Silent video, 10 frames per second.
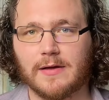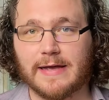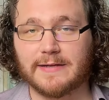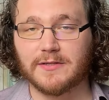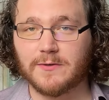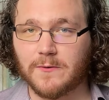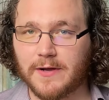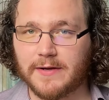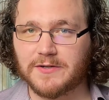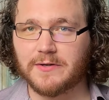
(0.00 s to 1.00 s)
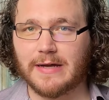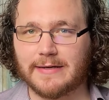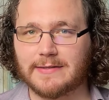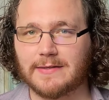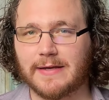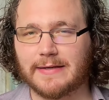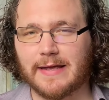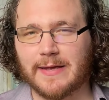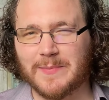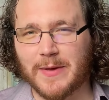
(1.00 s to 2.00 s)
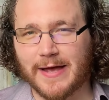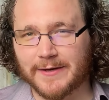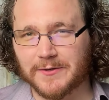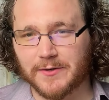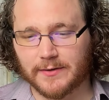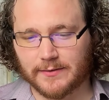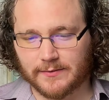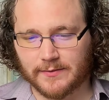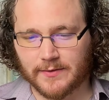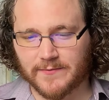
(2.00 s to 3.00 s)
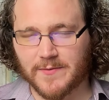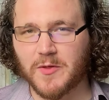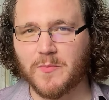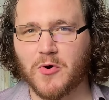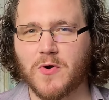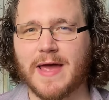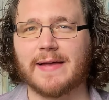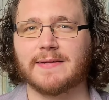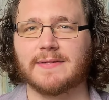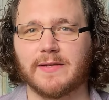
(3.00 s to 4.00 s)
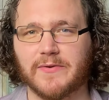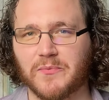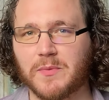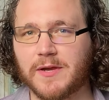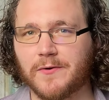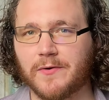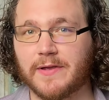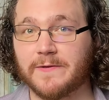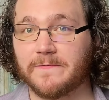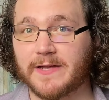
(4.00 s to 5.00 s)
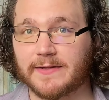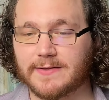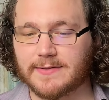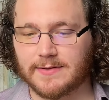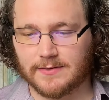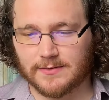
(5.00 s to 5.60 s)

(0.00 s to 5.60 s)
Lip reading: A story should isolate a pattern from the morass of mere events.